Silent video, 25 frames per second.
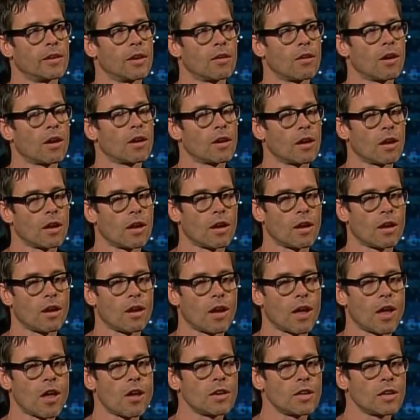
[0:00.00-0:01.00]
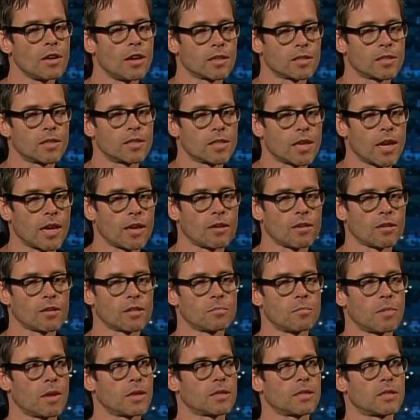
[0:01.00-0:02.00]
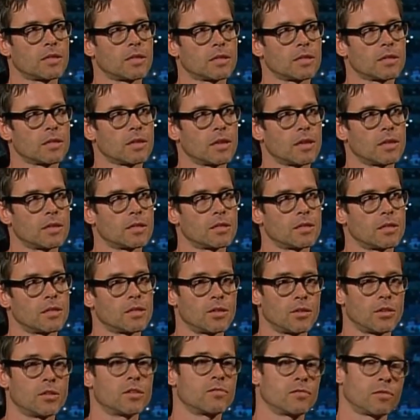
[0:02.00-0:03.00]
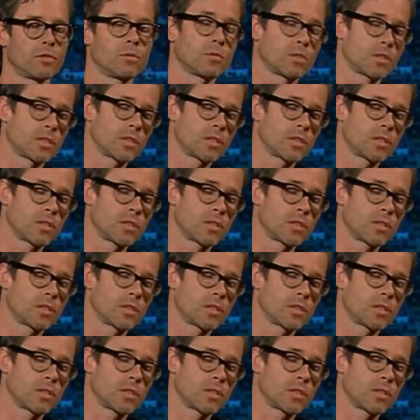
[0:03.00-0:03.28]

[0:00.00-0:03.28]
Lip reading: You know, I only like to take on as much as is useful,